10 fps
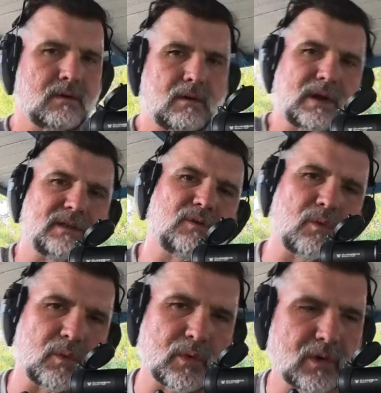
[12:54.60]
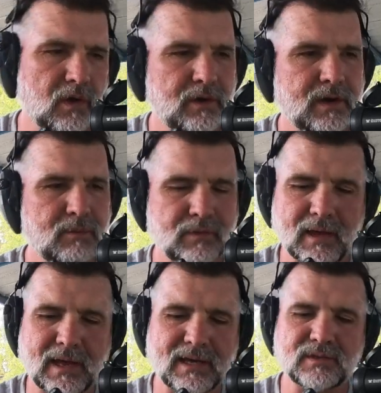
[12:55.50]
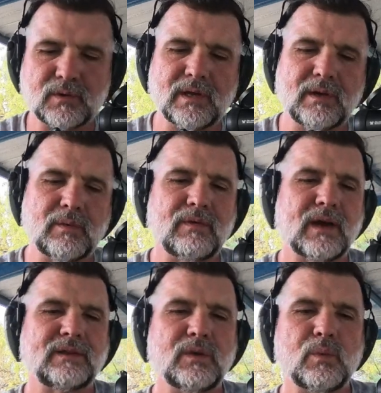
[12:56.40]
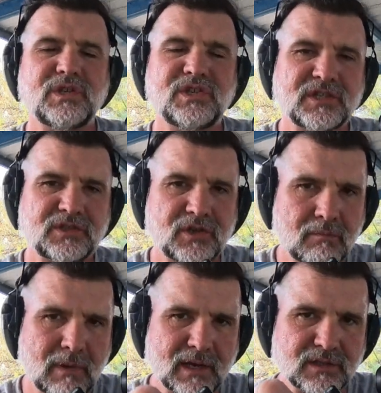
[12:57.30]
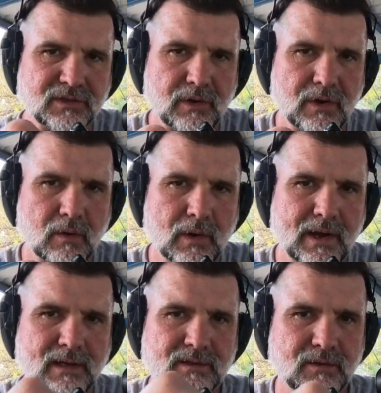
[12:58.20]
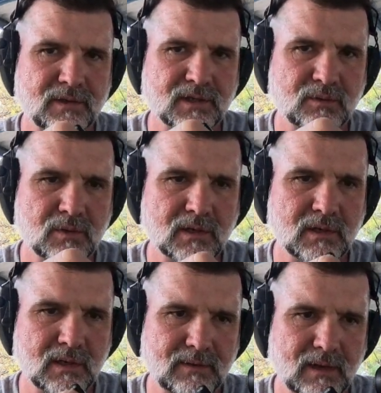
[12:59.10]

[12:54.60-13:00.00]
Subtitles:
All right, so we're loaded up with the last one, and we've got the Winchester match 308. So this one and